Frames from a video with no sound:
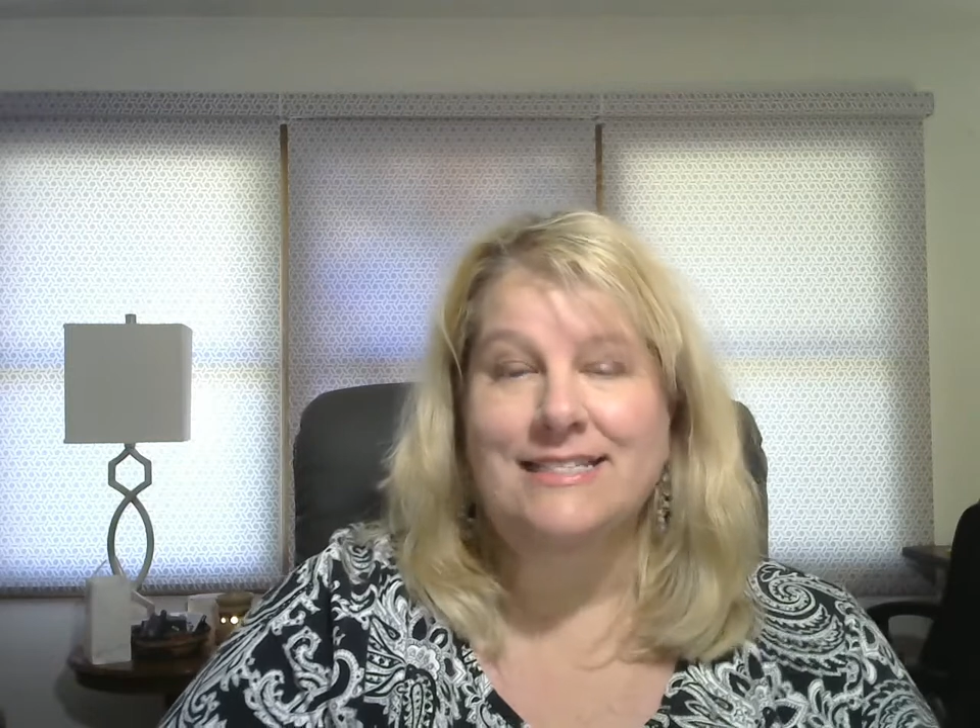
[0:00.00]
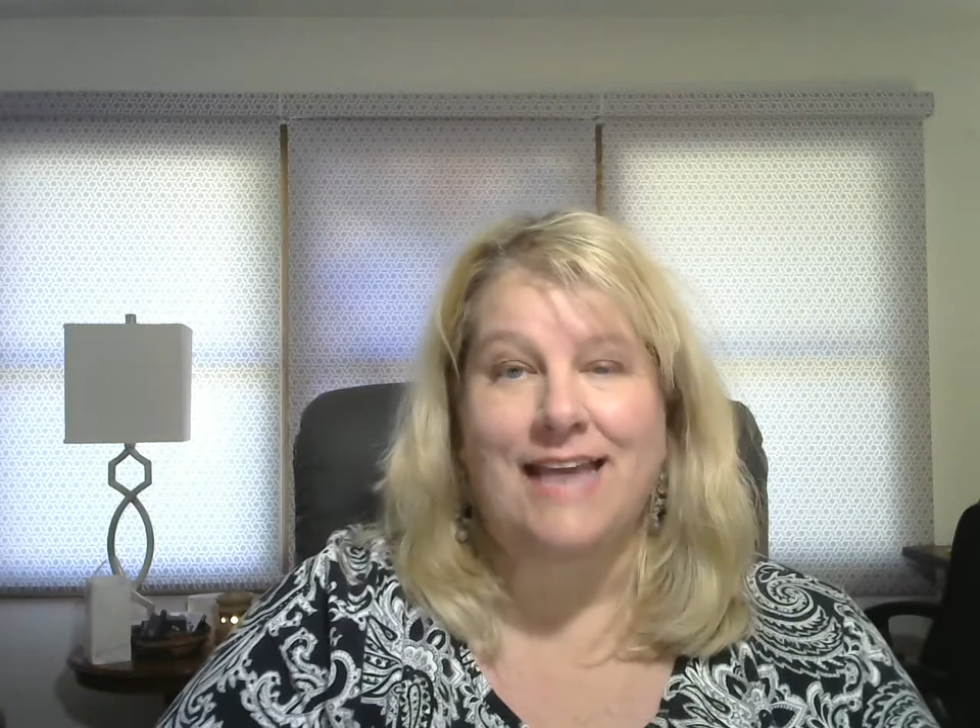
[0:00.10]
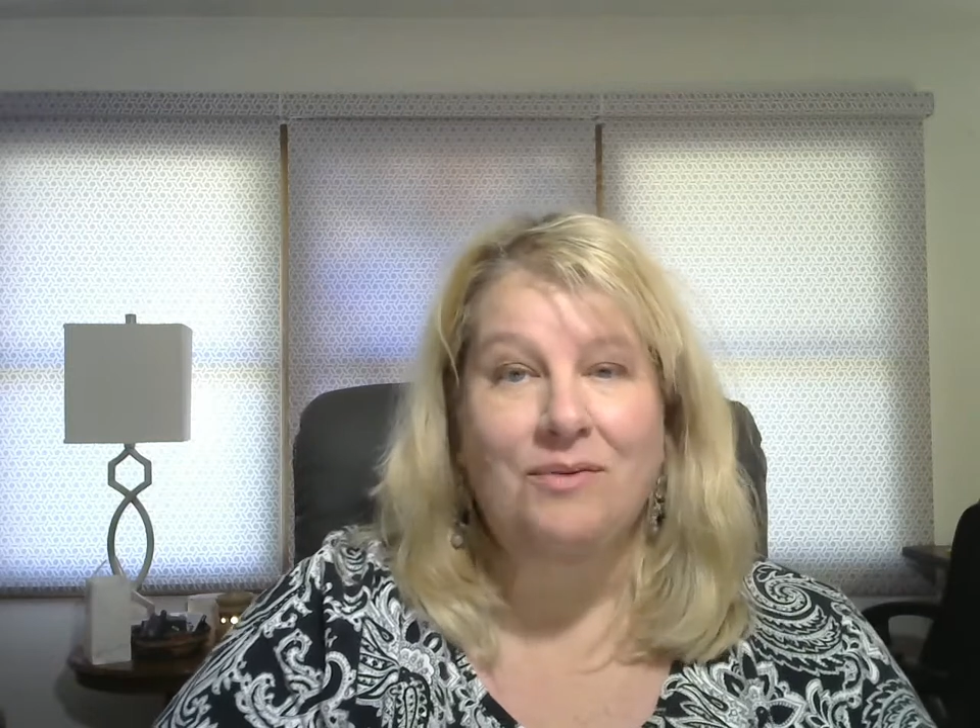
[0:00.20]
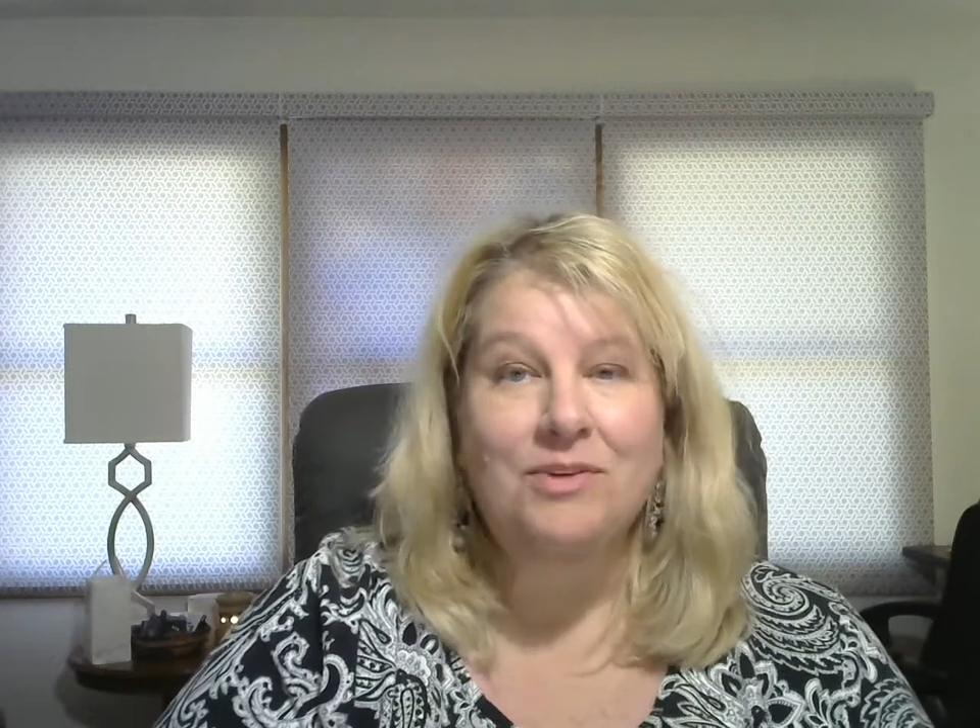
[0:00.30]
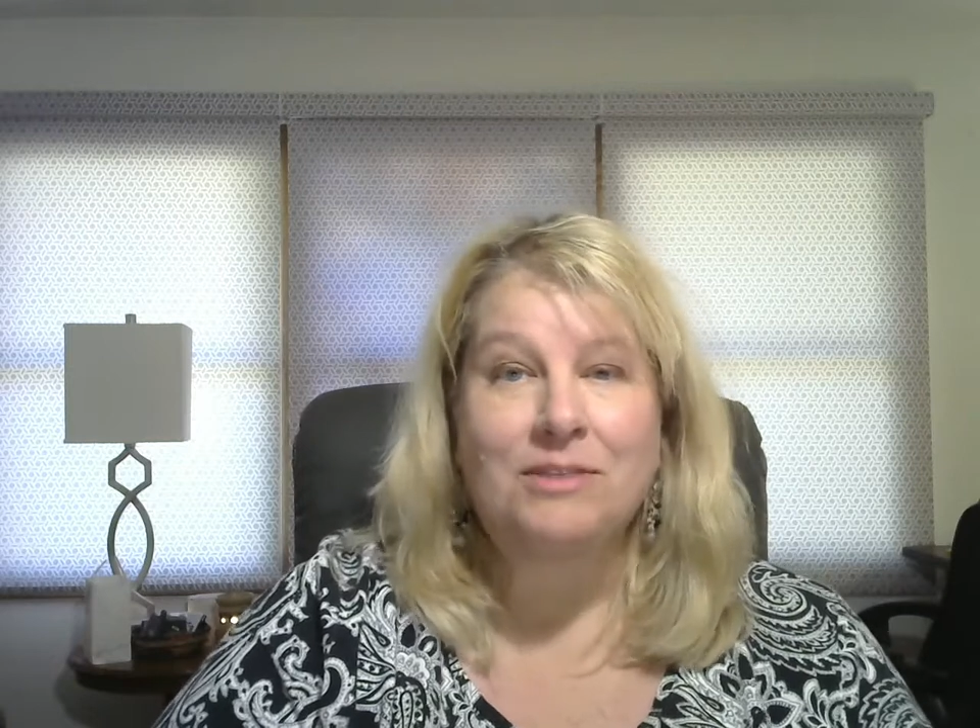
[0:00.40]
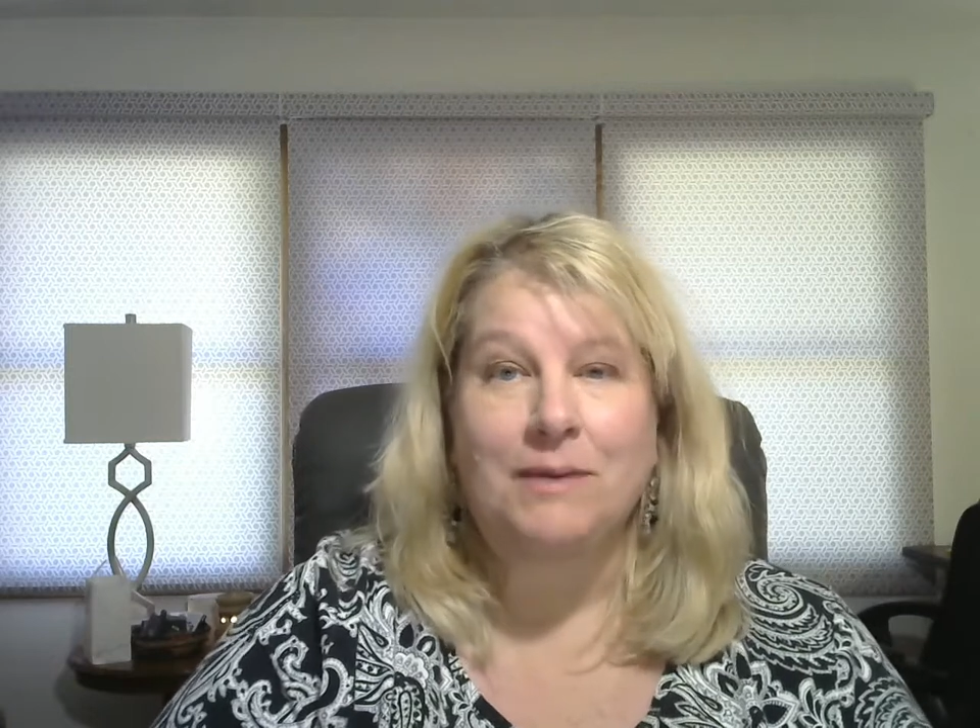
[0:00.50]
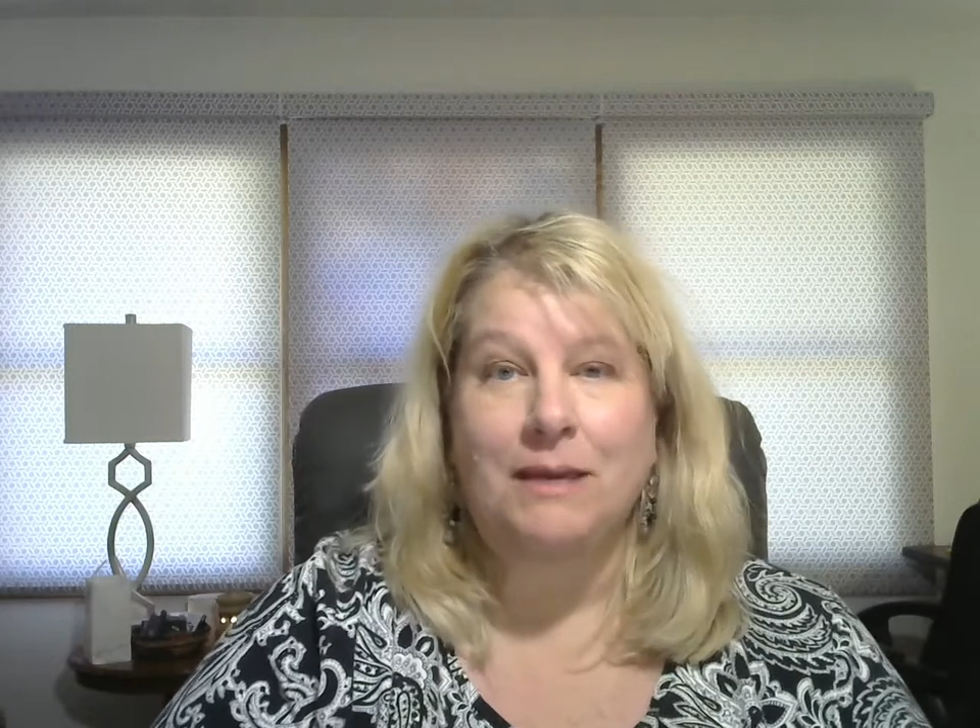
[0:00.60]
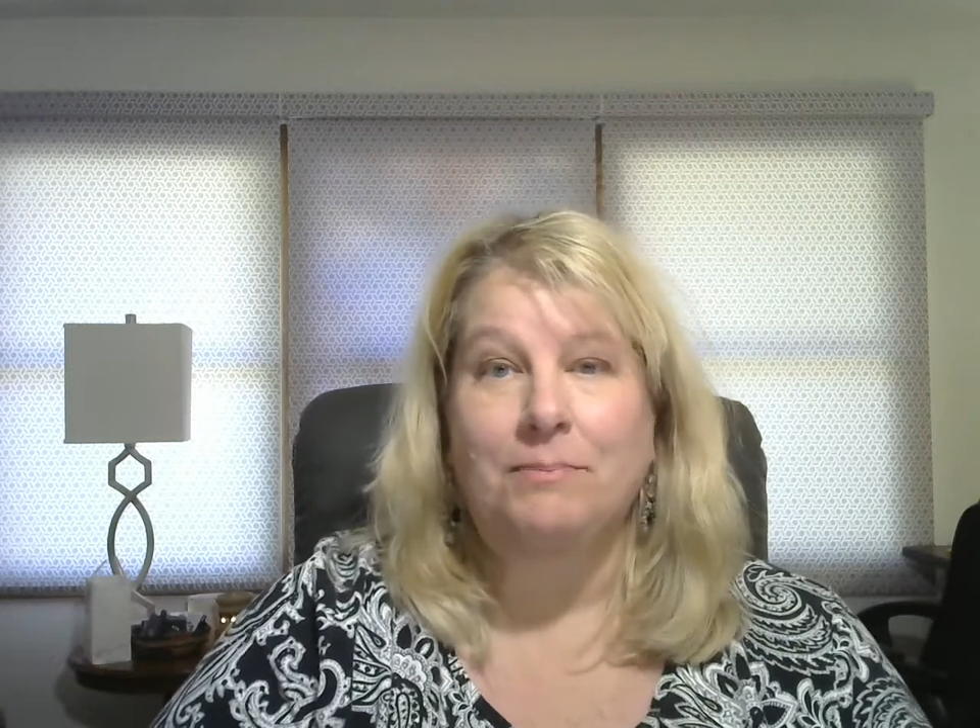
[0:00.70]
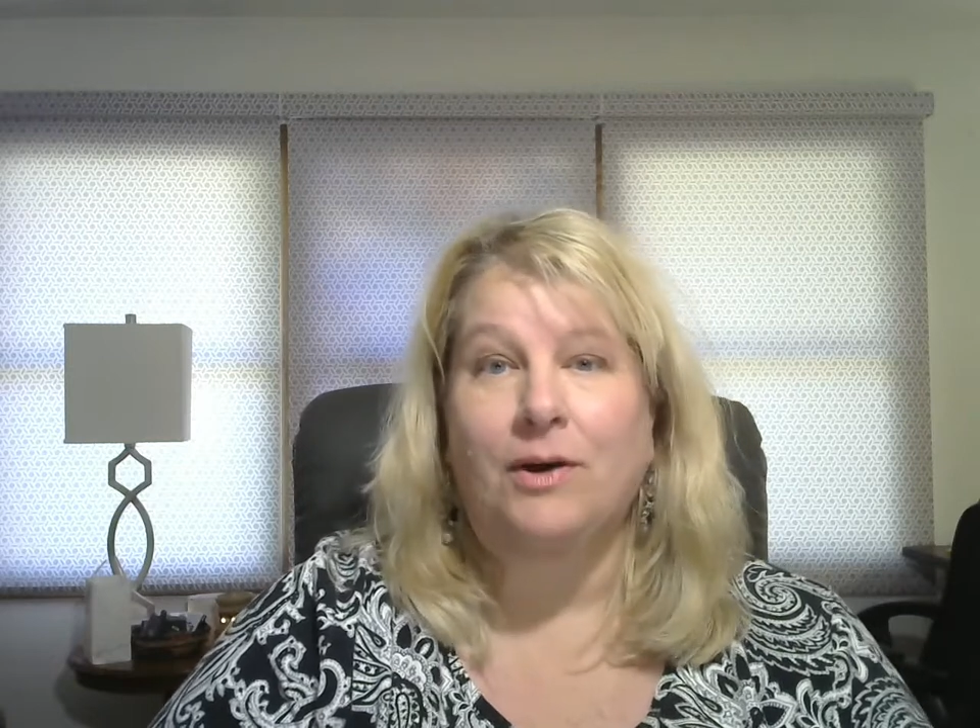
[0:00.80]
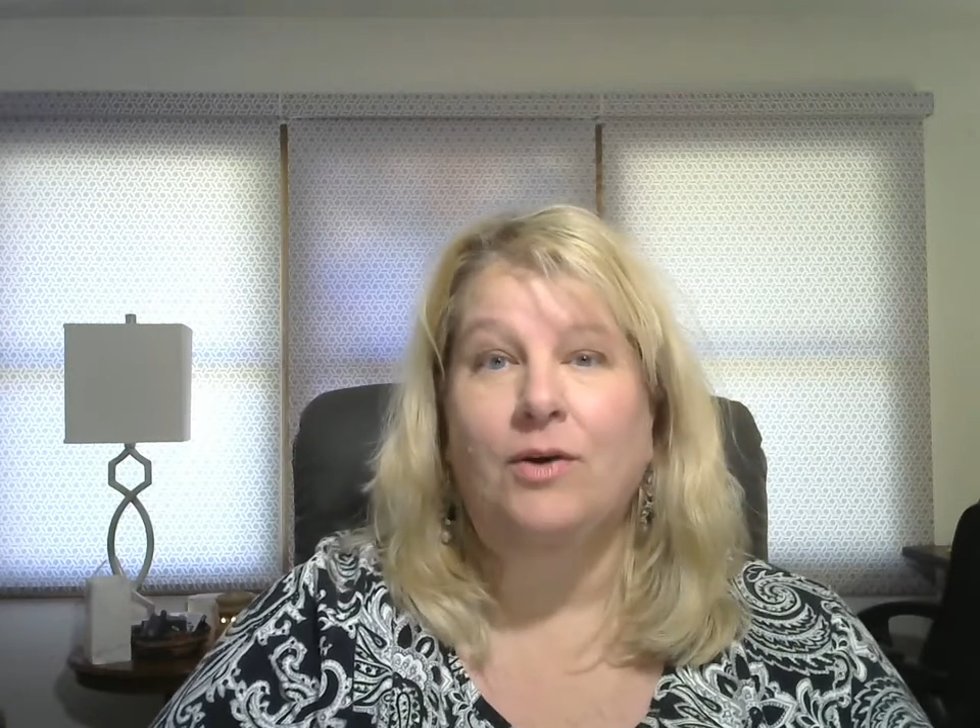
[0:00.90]
down with
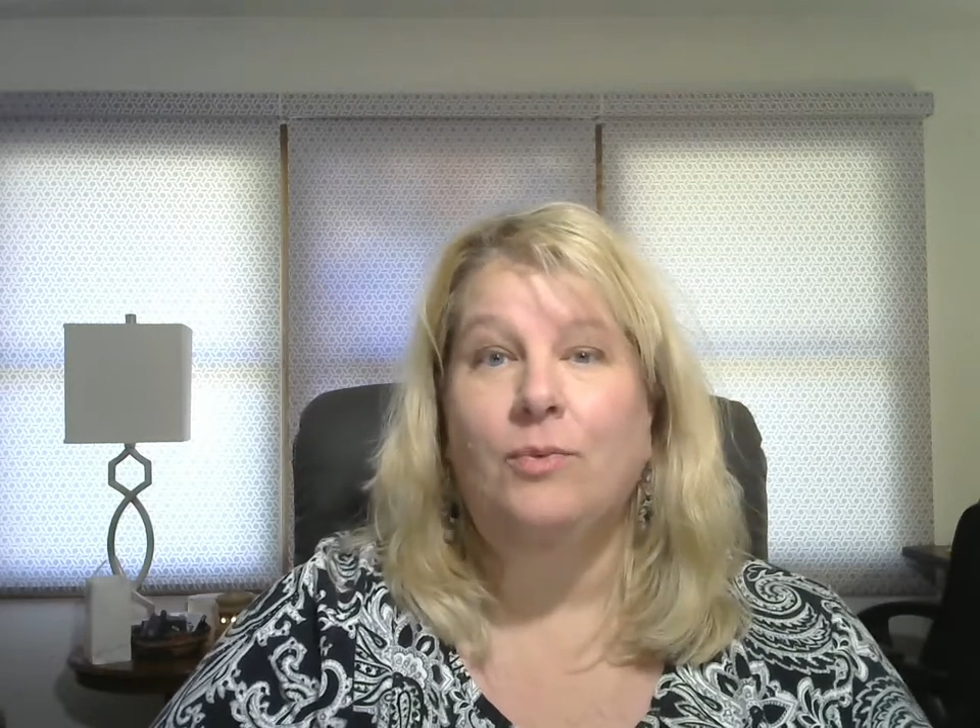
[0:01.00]
people,